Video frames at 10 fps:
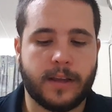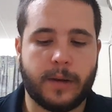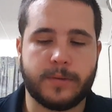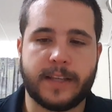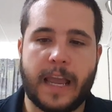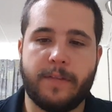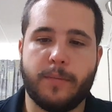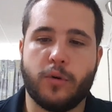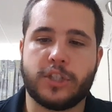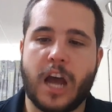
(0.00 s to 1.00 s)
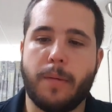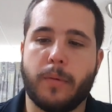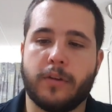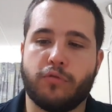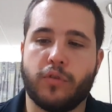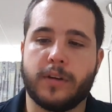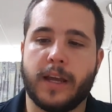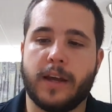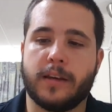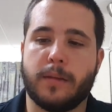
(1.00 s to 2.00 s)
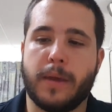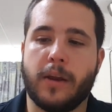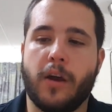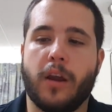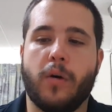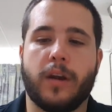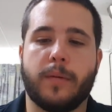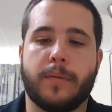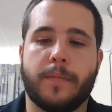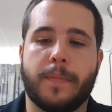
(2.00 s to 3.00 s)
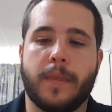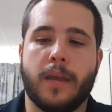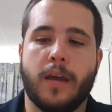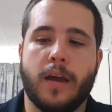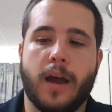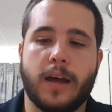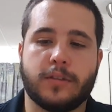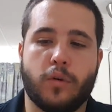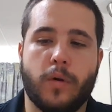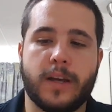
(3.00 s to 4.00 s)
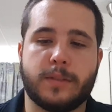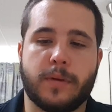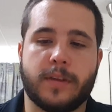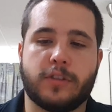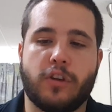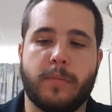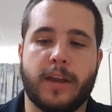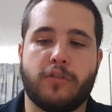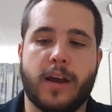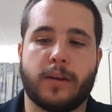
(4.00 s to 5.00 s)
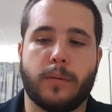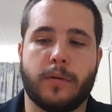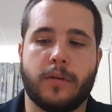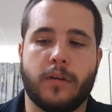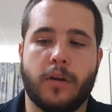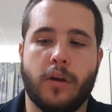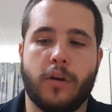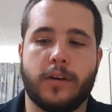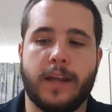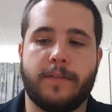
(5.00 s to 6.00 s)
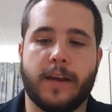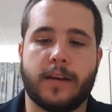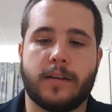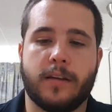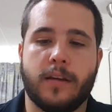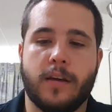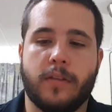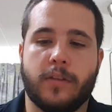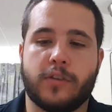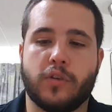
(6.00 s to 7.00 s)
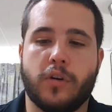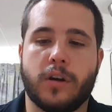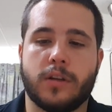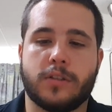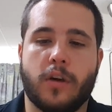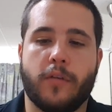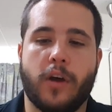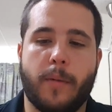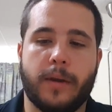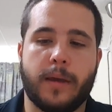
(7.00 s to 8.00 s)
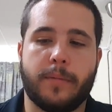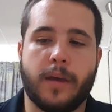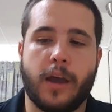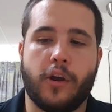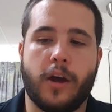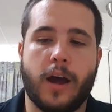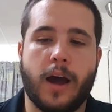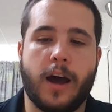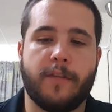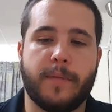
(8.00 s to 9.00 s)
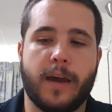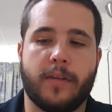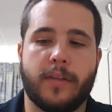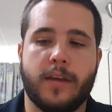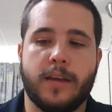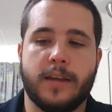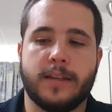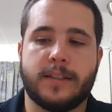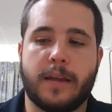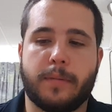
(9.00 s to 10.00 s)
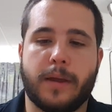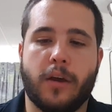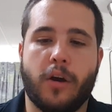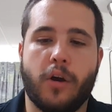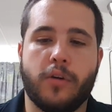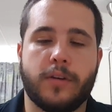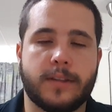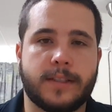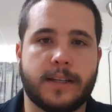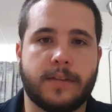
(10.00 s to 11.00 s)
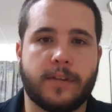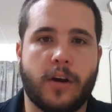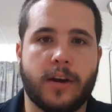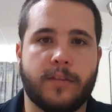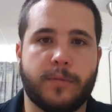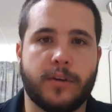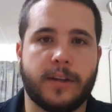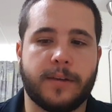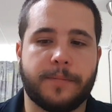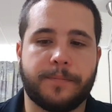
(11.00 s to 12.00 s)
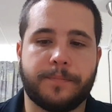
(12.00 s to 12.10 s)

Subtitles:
it was even more charming when drawn down to meet her lower lip. As always with extremely attractive women, her defect, the shortness of her upper lip and her half-mouth, seemed to be her own distinctive kind of beauty.